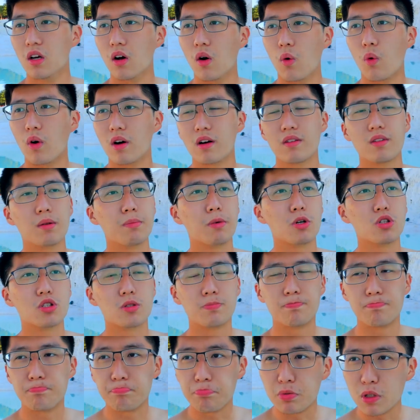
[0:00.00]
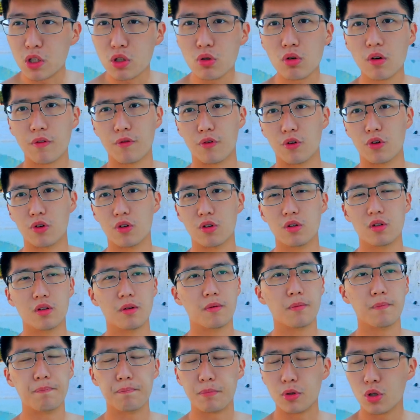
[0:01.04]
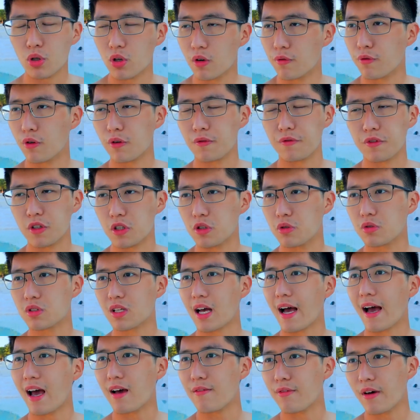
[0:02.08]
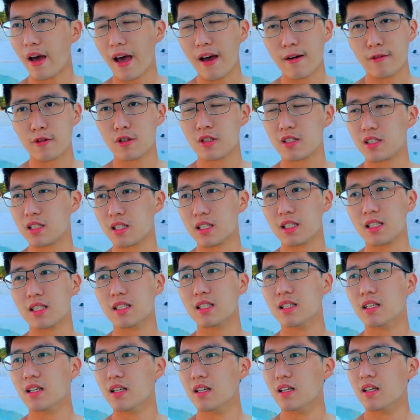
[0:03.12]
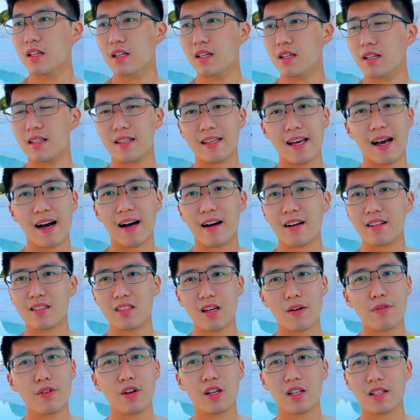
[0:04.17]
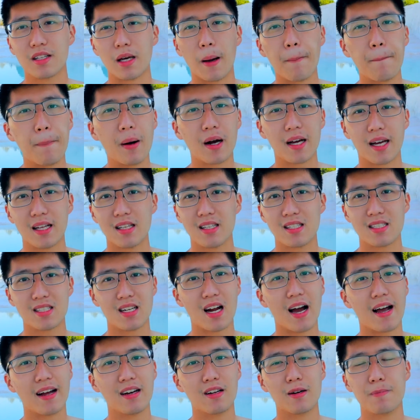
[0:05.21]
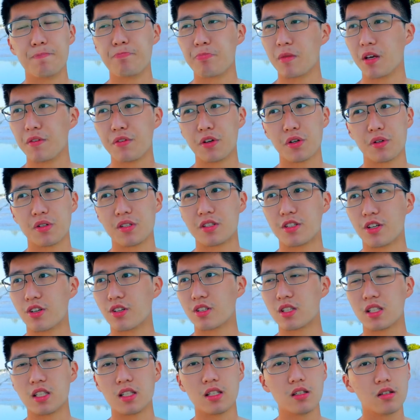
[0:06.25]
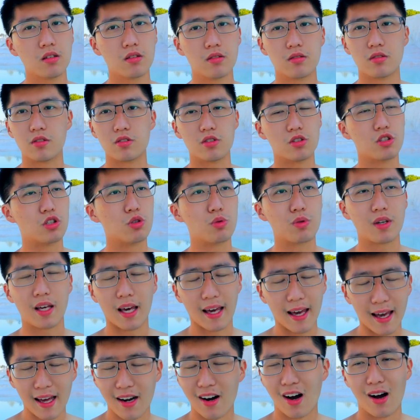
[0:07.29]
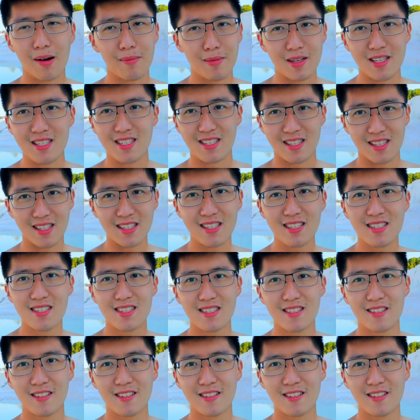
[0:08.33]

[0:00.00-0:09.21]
One of the most beautiful, beautiful views I have ever seen. Yeah, definitely a bucket list item. If you're in Turkey, you cannot miss this.